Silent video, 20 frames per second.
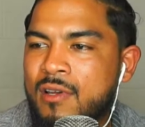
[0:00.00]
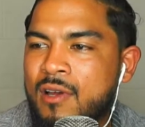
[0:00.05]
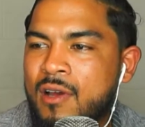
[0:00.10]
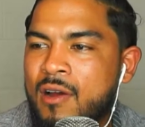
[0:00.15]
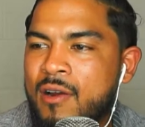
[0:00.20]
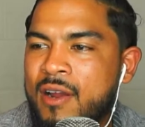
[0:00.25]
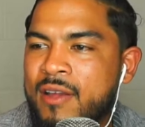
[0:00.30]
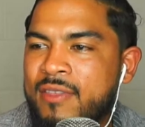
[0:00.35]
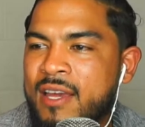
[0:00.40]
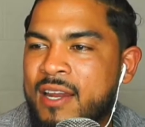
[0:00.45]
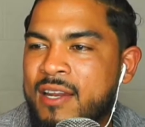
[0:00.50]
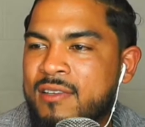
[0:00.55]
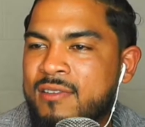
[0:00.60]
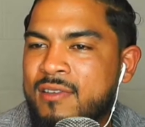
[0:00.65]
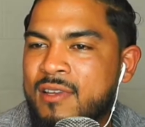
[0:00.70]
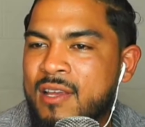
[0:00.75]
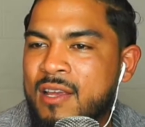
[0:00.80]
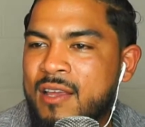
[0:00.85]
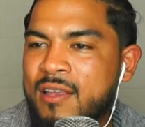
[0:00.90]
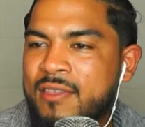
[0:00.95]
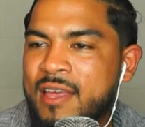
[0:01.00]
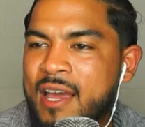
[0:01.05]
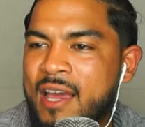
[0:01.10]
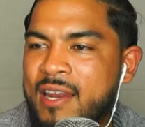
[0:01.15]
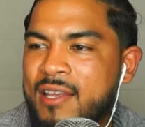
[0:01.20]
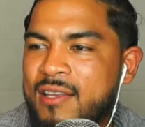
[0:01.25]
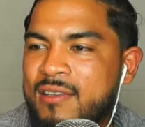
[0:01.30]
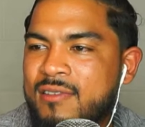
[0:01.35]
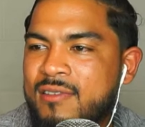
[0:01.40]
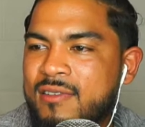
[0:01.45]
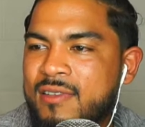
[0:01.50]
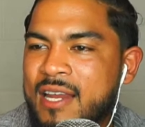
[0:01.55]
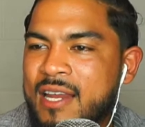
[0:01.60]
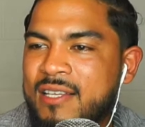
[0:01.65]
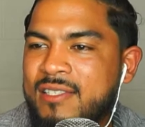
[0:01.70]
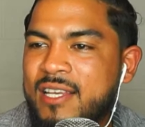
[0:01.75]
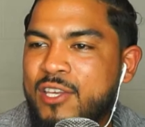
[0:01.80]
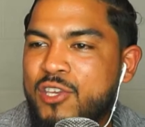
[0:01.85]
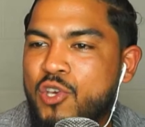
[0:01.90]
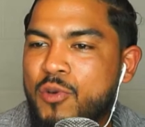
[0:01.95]
All right, that
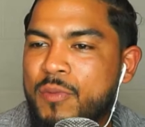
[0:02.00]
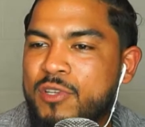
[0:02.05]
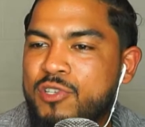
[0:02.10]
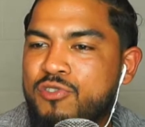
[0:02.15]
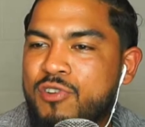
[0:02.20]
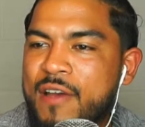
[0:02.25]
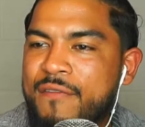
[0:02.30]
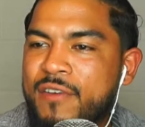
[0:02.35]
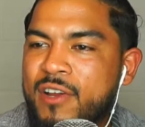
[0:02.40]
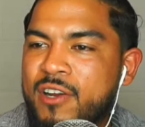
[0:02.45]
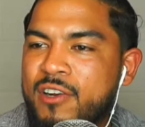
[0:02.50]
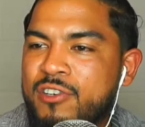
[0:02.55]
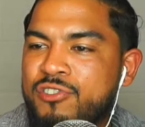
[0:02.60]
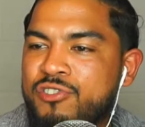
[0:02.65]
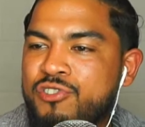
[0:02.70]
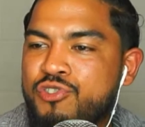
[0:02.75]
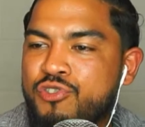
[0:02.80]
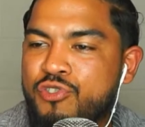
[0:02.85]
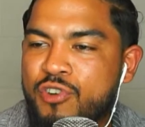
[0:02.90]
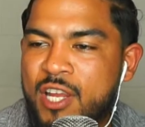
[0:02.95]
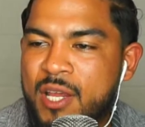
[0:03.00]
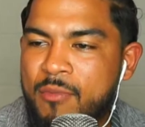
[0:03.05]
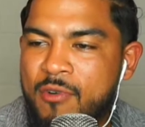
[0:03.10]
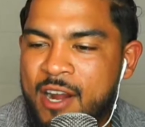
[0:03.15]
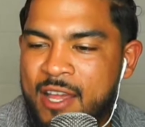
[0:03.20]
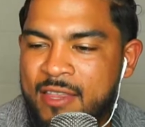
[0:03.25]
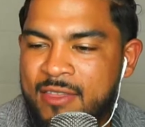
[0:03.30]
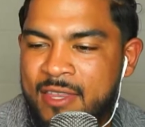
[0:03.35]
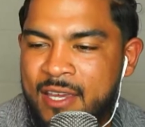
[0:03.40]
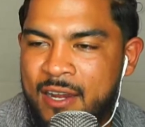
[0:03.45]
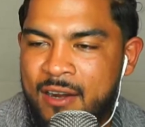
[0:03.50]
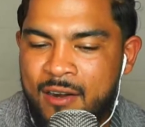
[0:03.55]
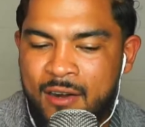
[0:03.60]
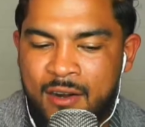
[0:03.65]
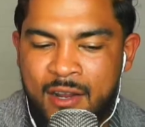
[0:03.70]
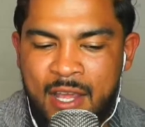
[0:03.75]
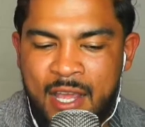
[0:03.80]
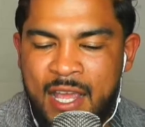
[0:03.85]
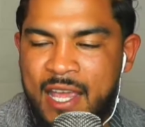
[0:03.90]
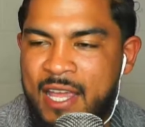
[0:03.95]
is a human trafficker's dream right there,
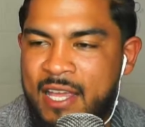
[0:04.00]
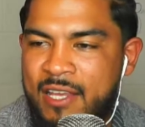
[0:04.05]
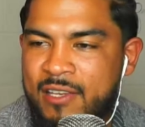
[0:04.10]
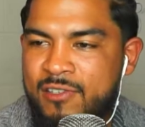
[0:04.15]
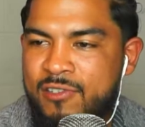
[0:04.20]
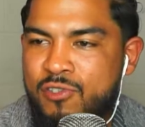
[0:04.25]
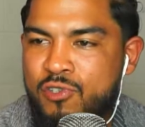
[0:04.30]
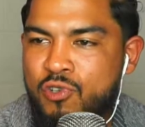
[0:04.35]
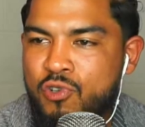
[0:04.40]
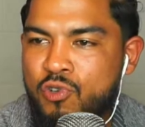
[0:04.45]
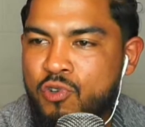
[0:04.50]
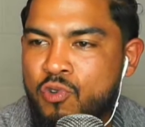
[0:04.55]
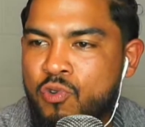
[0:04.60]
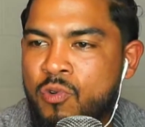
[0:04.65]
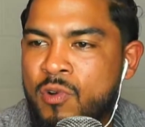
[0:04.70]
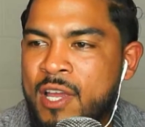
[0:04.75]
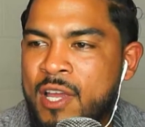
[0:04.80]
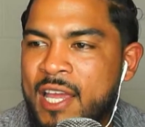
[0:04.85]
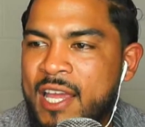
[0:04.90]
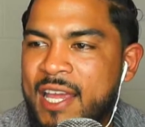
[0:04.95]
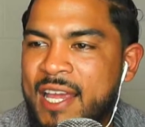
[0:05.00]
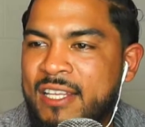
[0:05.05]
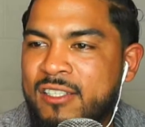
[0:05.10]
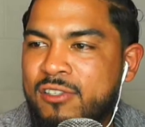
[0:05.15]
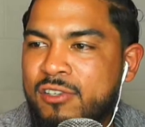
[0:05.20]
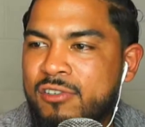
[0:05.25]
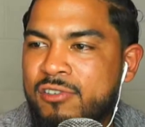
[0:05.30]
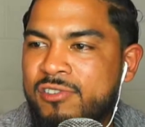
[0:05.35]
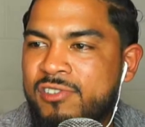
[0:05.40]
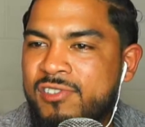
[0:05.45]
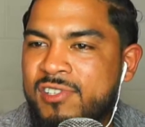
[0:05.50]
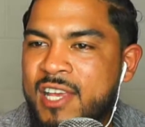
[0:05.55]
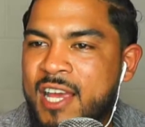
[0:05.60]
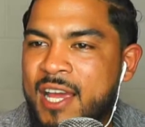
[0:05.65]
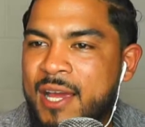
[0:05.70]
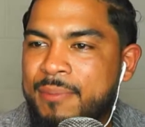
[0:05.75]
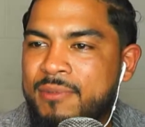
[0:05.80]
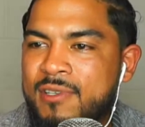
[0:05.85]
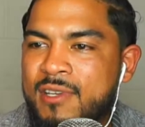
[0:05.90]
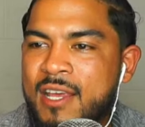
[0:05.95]
is to
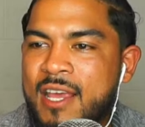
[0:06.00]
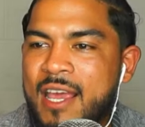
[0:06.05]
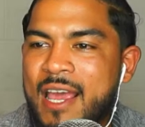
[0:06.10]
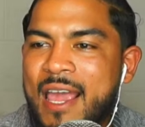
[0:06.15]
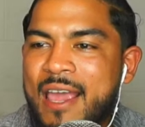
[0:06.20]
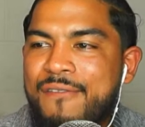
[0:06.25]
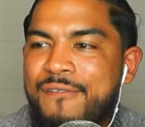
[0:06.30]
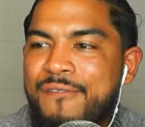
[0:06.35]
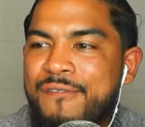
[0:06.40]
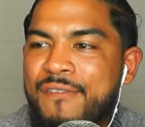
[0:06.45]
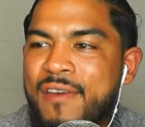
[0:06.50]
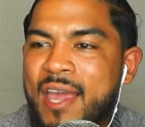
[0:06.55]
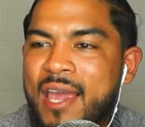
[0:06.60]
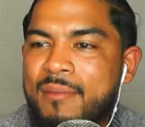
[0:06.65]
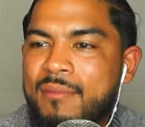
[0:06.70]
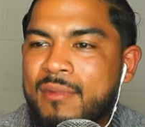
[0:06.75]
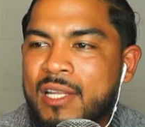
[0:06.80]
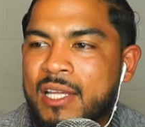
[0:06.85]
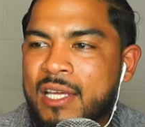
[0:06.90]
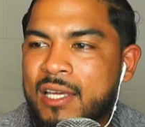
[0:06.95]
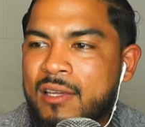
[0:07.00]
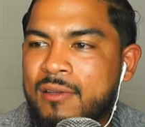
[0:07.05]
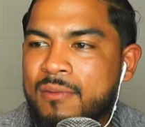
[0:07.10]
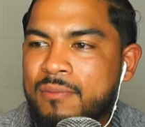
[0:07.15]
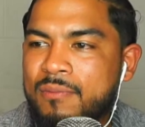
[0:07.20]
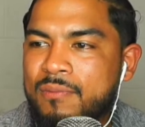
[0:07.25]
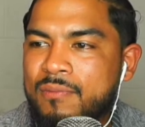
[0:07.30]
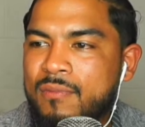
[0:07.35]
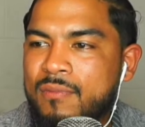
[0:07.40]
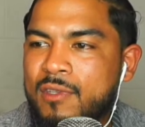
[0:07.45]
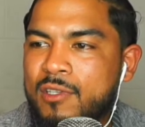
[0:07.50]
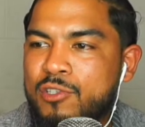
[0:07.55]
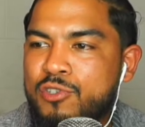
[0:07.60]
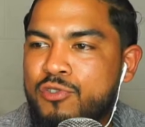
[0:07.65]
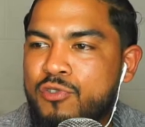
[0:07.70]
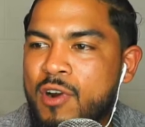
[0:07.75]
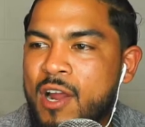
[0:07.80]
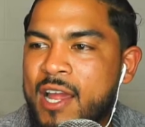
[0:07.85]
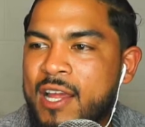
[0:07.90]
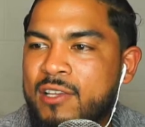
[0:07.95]
intercept a family
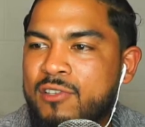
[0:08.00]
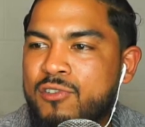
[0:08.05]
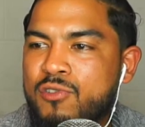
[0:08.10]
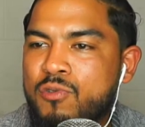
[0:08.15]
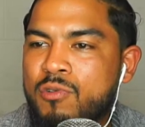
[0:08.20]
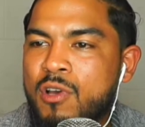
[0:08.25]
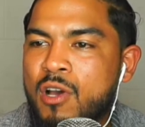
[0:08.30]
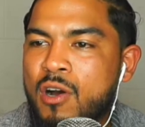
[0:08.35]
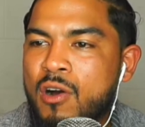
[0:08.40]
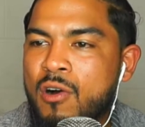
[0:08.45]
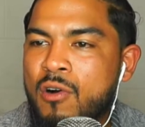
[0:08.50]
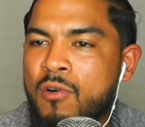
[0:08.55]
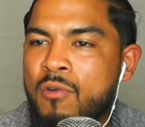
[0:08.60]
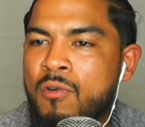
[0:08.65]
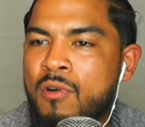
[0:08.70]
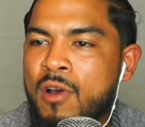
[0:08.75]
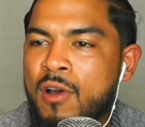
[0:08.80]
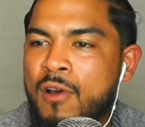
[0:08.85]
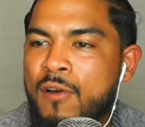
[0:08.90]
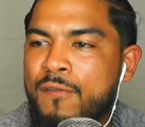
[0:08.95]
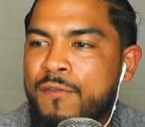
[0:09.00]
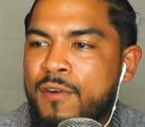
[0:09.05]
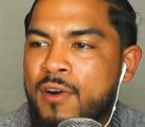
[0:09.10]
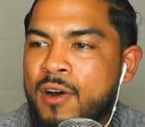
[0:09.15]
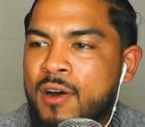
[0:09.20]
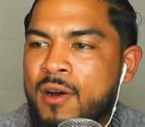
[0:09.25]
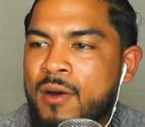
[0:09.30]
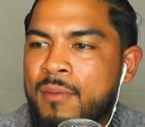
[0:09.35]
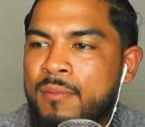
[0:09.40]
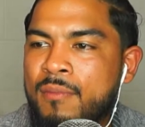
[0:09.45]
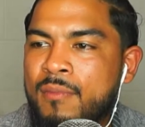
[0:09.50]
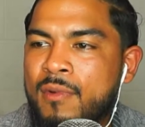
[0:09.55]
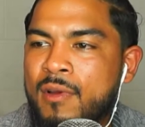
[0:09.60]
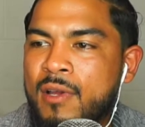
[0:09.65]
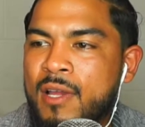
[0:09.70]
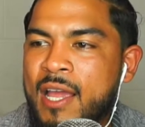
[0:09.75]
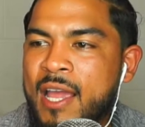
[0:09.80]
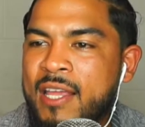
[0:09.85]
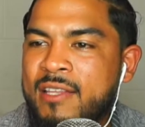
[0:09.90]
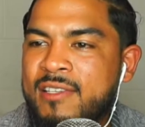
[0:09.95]
trying to go from
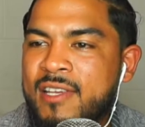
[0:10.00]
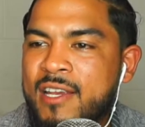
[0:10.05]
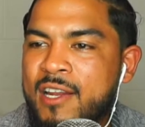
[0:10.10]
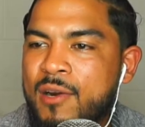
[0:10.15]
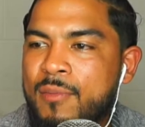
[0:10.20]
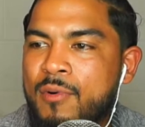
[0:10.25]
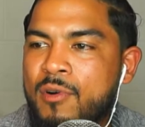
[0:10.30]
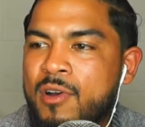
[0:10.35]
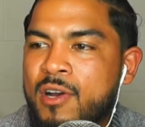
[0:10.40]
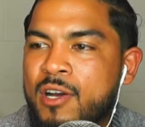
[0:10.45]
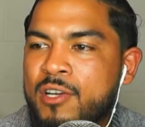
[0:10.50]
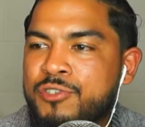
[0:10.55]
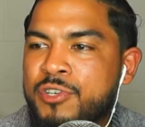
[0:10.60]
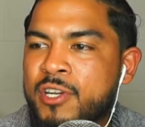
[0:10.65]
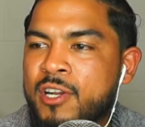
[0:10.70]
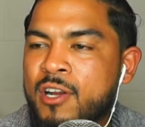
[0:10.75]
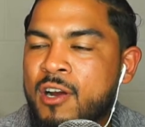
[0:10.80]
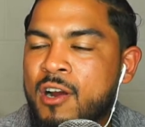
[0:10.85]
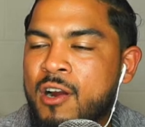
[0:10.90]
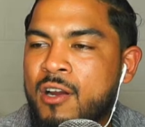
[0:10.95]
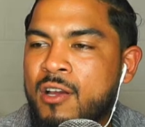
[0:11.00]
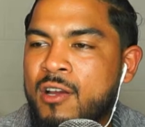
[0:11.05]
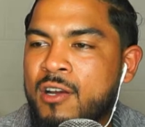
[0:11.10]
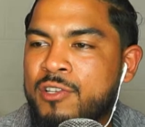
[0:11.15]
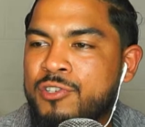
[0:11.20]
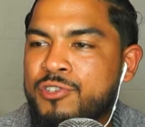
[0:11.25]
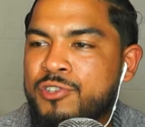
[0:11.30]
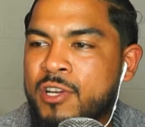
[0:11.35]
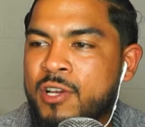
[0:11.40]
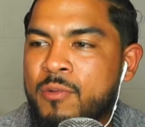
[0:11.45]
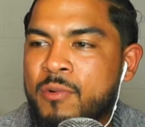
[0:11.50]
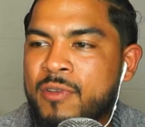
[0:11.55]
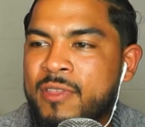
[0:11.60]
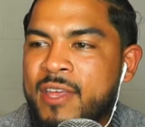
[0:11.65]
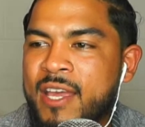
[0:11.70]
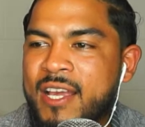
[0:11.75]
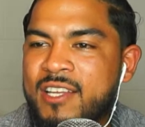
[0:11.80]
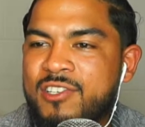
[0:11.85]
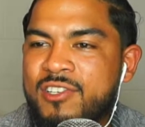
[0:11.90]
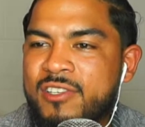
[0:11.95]
a terrible country to our country where they
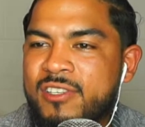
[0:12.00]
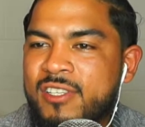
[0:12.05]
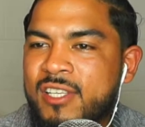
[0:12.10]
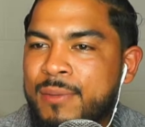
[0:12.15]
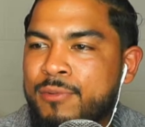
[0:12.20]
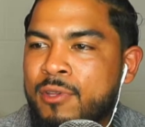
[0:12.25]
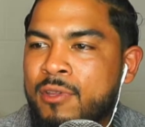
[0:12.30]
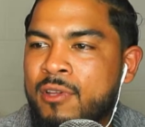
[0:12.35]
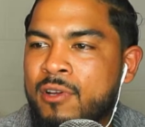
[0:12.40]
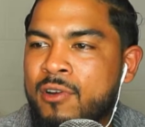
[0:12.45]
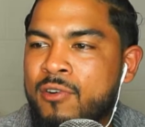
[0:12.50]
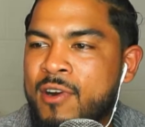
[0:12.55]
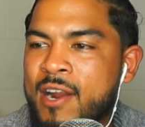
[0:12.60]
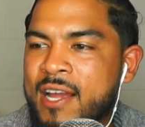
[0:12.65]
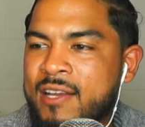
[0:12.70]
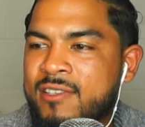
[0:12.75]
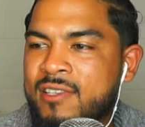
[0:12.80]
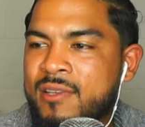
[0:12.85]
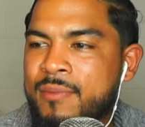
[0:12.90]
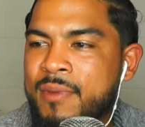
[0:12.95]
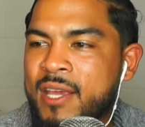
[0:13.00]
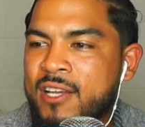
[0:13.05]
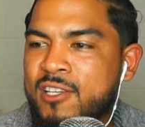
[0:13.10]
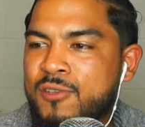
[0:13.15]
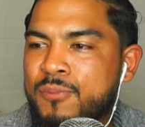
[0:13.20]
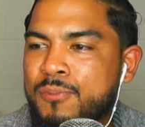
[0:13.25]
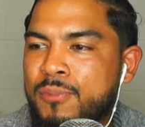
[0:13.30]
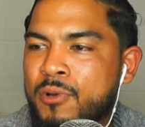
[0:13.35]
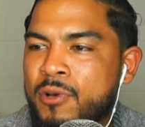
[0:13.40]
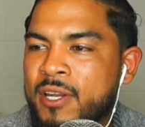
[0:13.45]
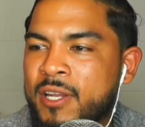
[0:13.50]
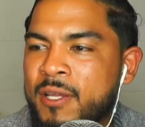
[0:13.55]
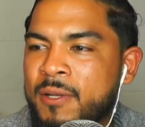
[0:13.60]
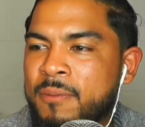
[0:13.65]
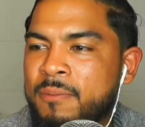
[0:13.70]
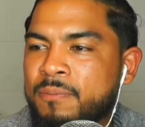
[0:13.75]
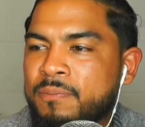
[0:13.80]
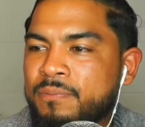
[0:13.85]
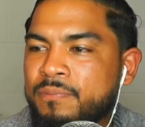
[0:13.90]
could just slip through the cracks and be exploited.